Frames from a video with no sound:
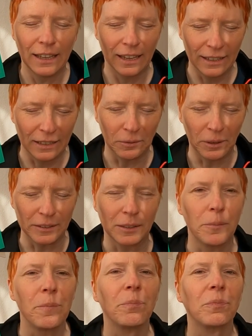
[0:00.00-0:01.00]

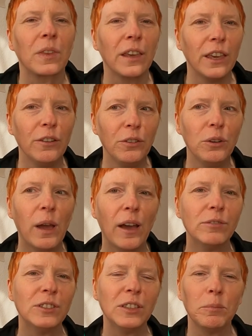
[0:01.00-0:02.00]
Anyways, if you
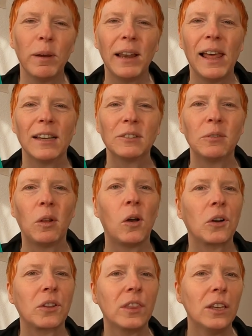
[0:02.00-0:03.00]
haven't seen my last vlog,